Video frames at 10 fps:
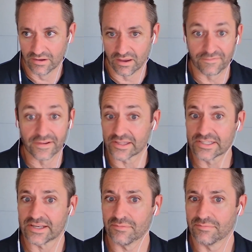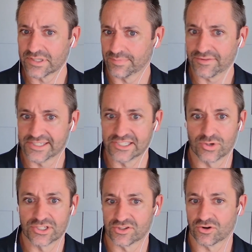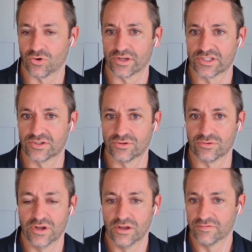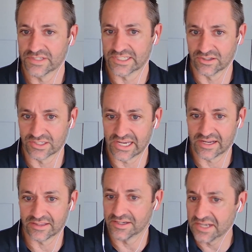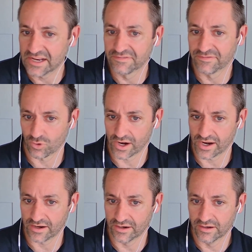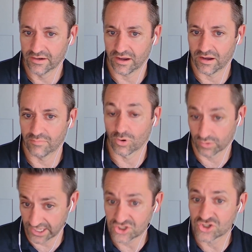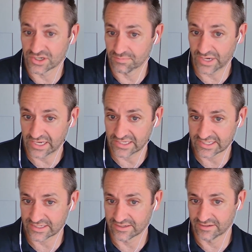feel like some health situations are going to facilitate the need for a more relationship based